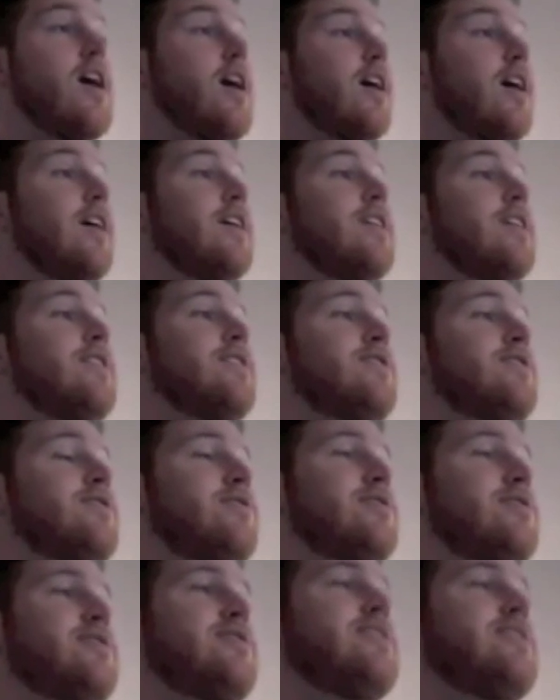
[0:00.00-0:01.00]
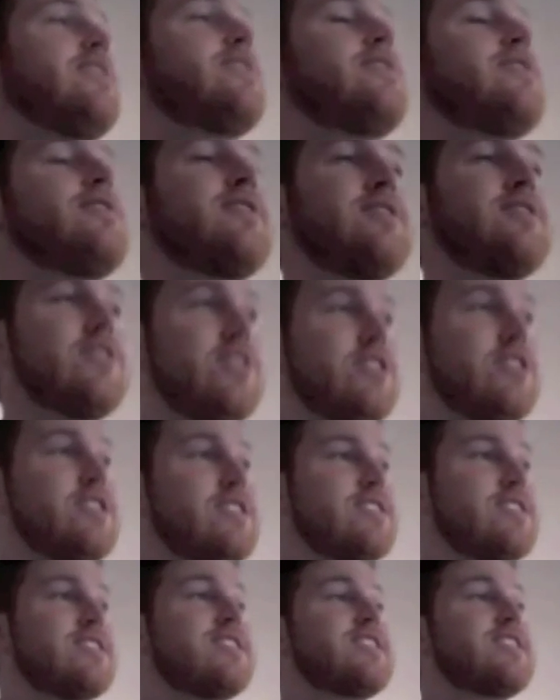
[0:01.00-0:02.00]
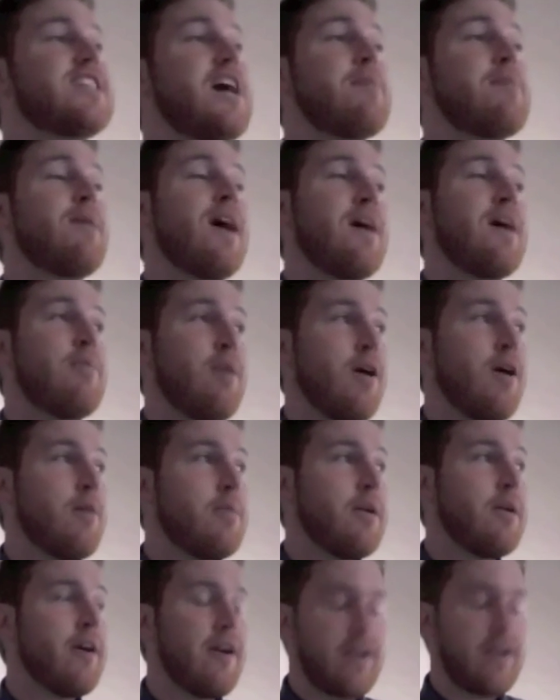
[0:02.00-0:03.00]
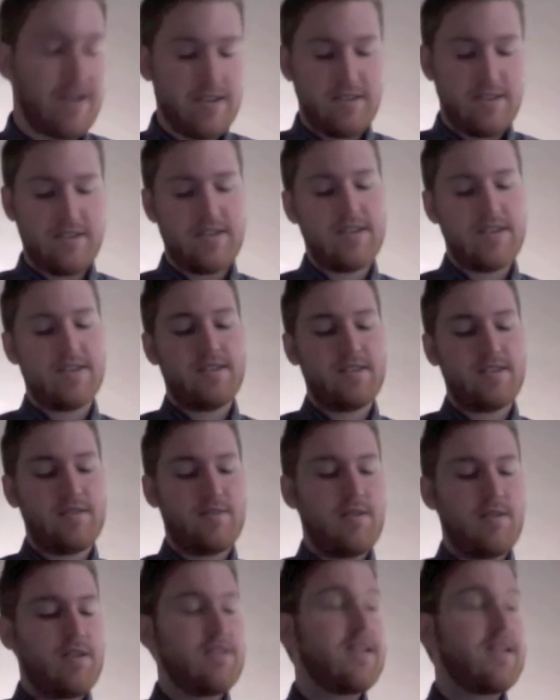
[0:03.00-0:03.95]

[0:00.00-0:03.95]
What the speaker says: Interesting. She's semi-barbaric, it says.